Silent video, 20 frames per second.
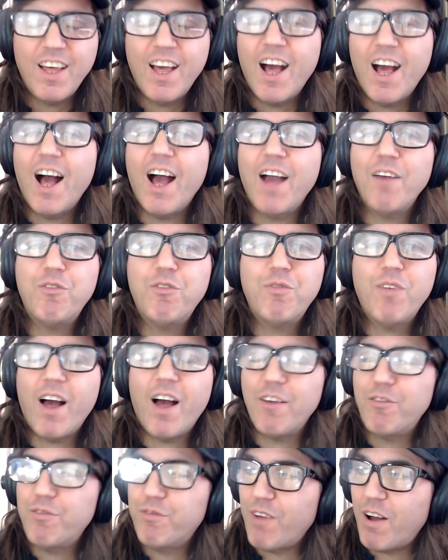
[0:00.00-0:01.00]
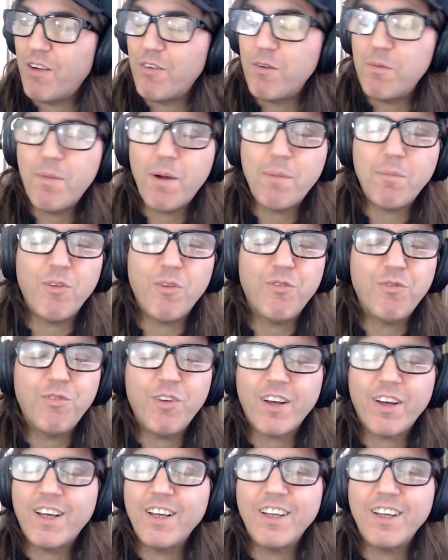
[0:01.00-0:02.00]
I, I, I remember
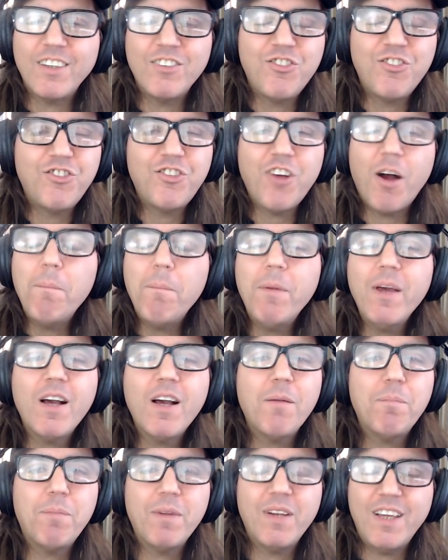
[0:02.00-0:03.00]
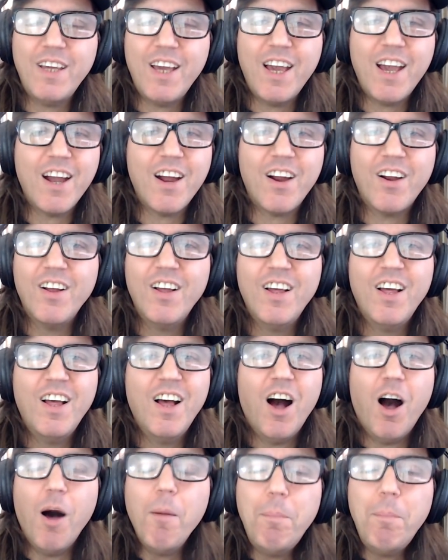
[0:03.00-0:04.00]
fucking jumping up in the air,
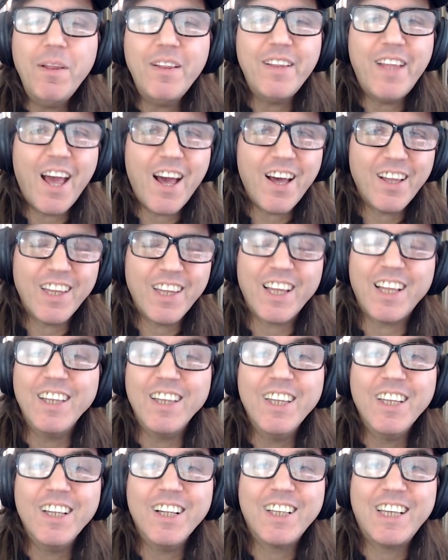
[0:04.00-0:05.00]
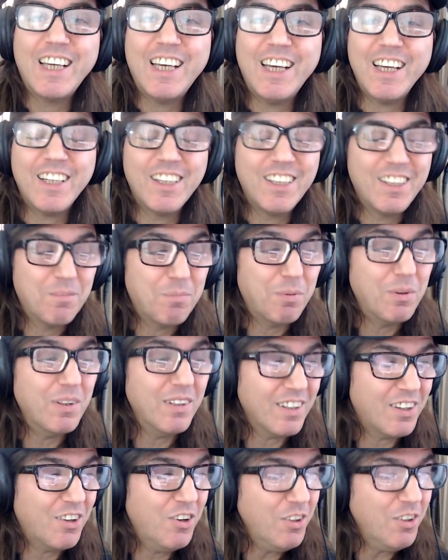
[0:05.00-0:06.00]
up and down like a little kid.
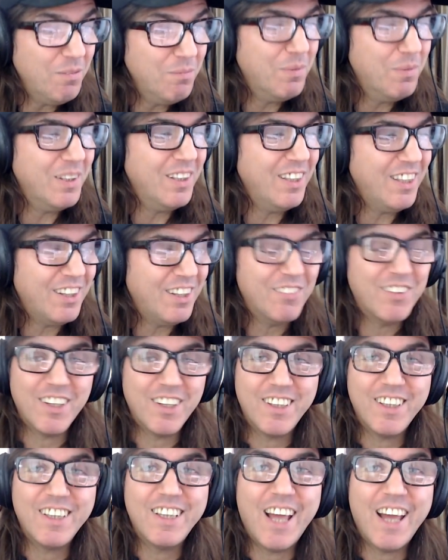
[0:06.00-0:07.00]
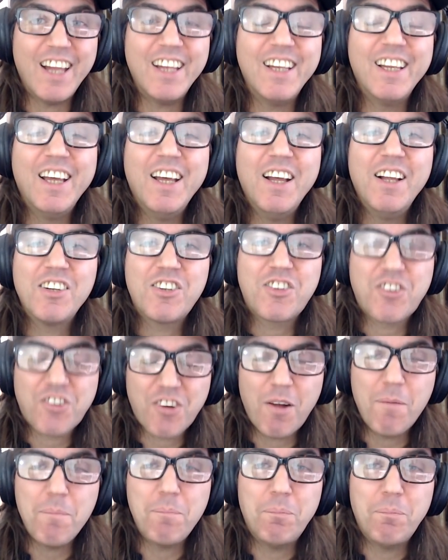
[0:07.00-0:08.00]
couldn't believe that, that
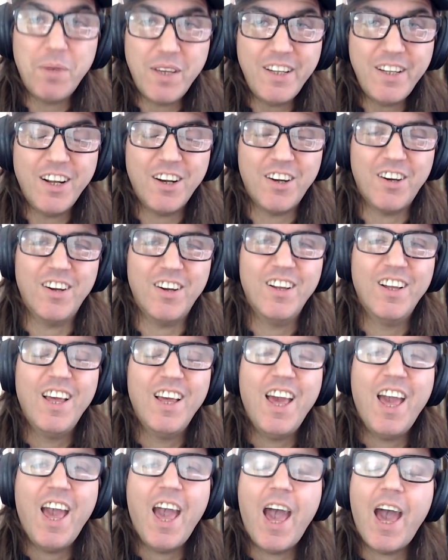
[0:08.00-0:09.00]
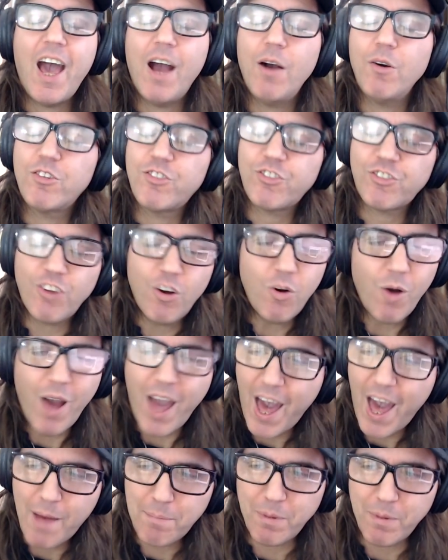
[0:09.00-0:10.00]
Trump beat her. And I was so
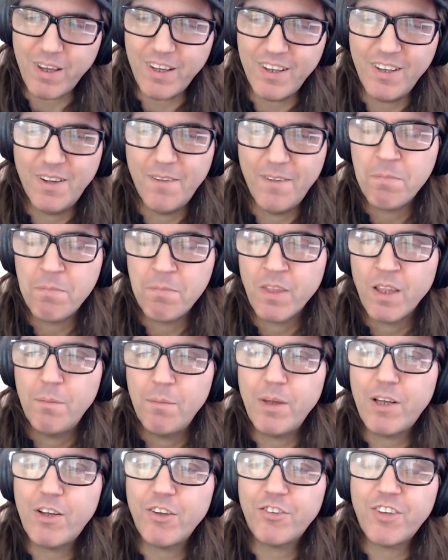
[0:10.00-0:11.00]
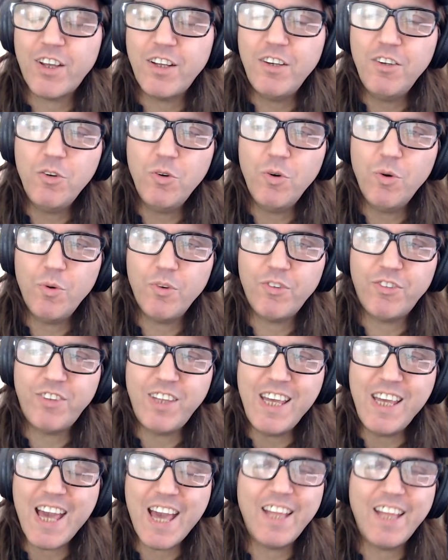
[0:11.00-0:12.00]
happy because I knew it was
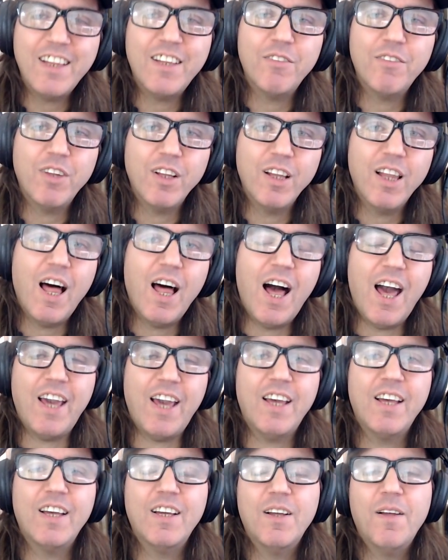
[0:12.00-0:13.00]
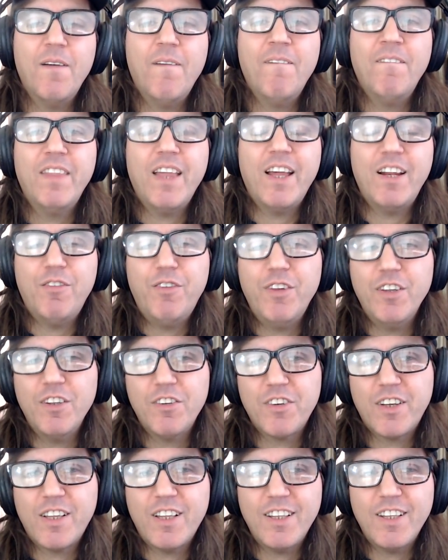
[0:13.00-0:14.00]
the end of the lie. That if
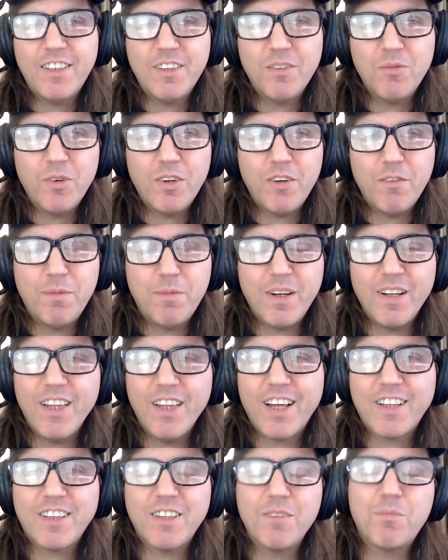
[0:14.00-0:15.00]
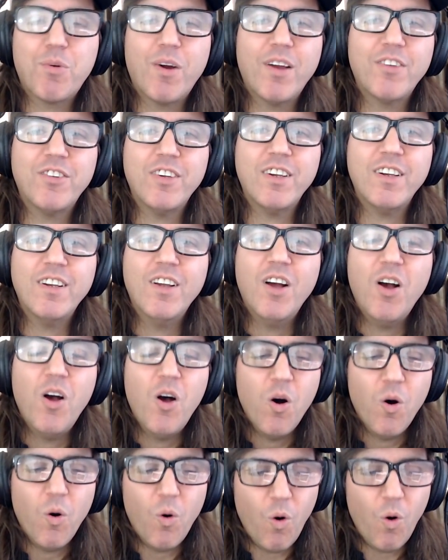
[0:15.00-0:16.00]
Hillary Clinton would have been elected president,
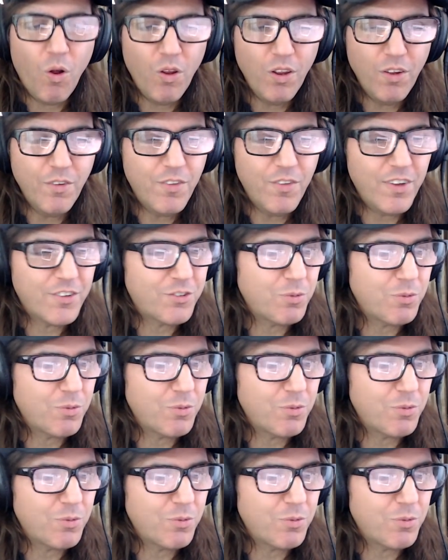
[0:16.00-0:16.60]
all of this